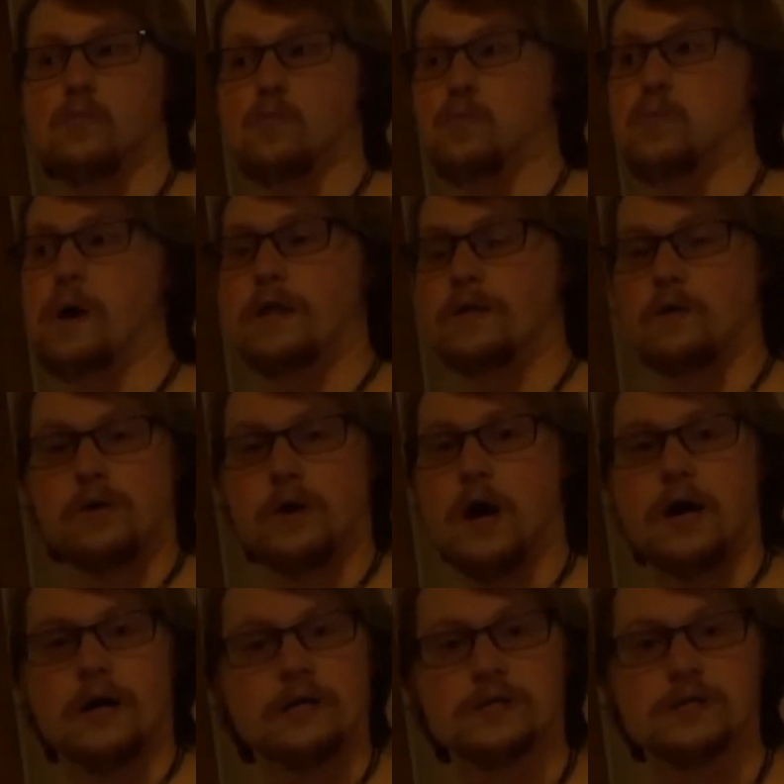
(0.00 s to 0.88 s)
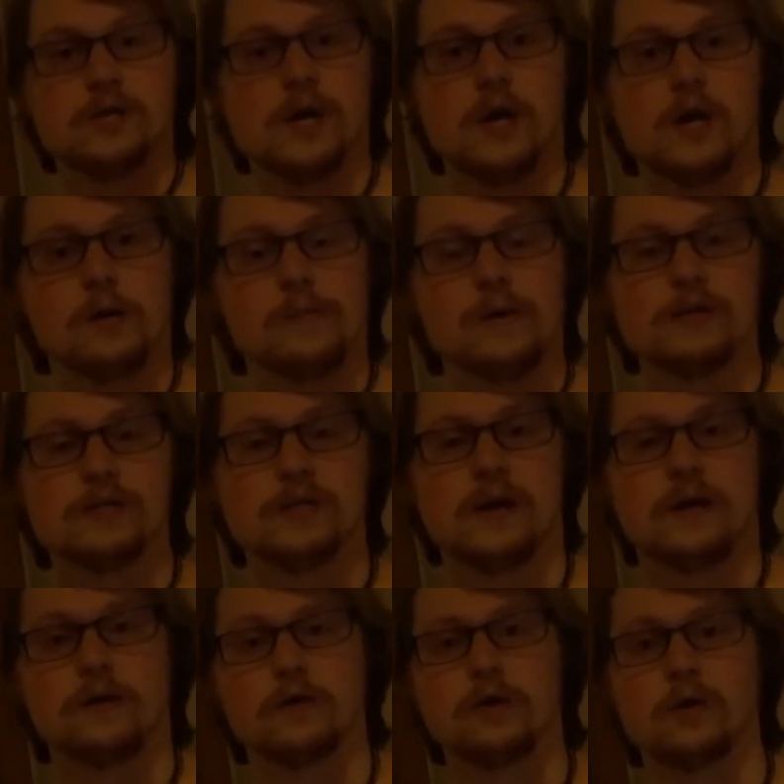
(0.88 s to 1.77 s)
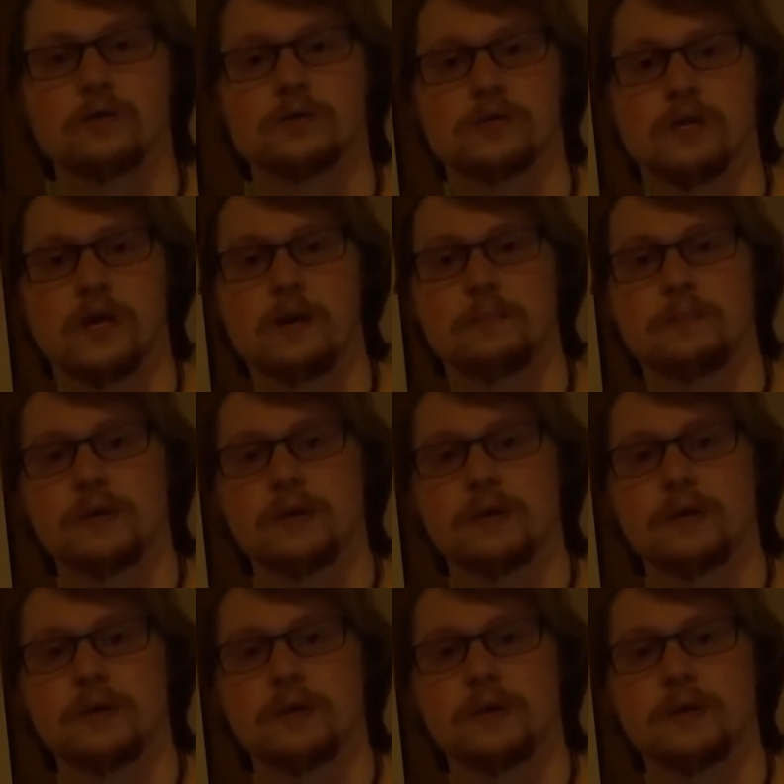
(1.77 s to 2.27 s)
whether or not it's talking about sine or cosine,